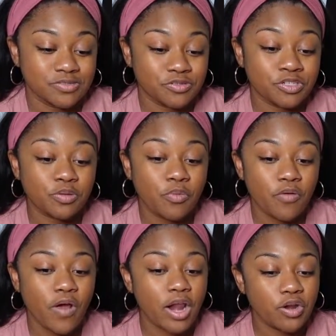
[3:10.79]
to the
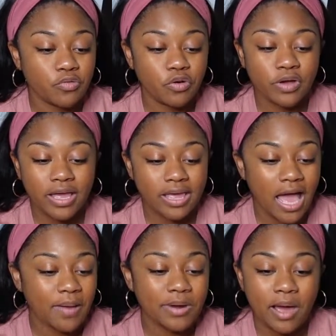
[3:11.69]
point where I knew, okay,
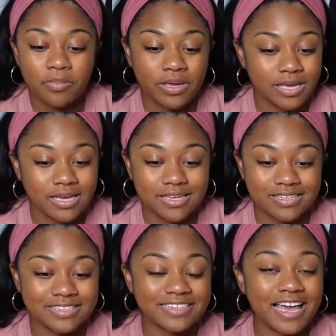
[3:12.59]
I'm not peeing,
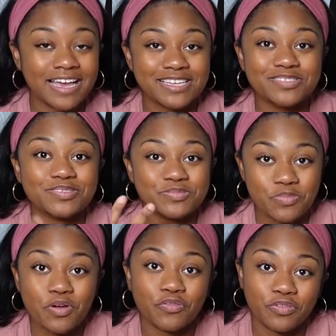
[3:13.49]
like, because it was
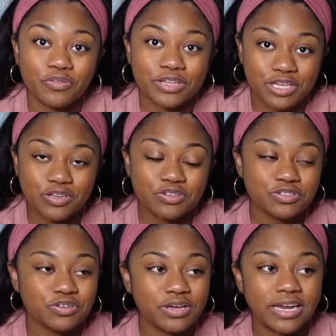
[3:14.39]
more fluid than
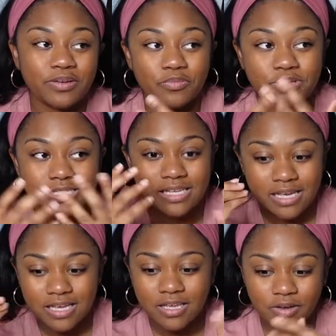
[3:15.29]
usual, and it was,
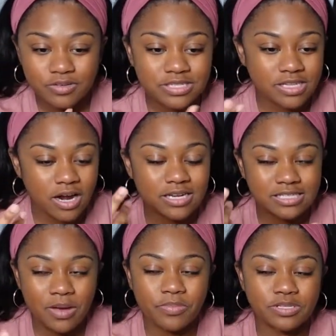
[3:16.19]
starting to
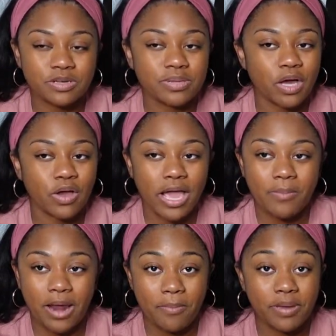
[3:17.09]
stop. And so I'm like, okay,
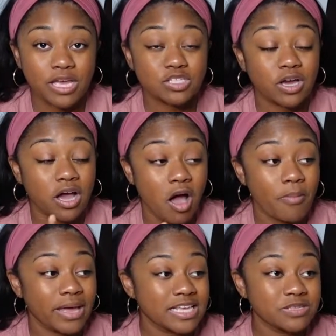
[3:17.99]
I'm not peeing. So I called
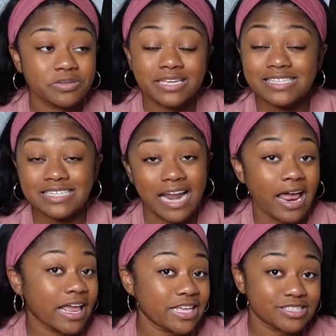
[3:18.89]
my husband. He did not
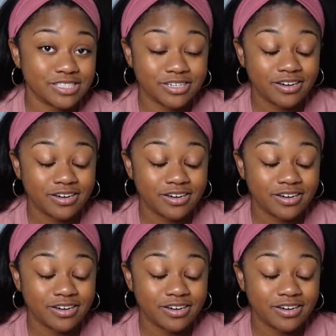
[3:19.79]
answer.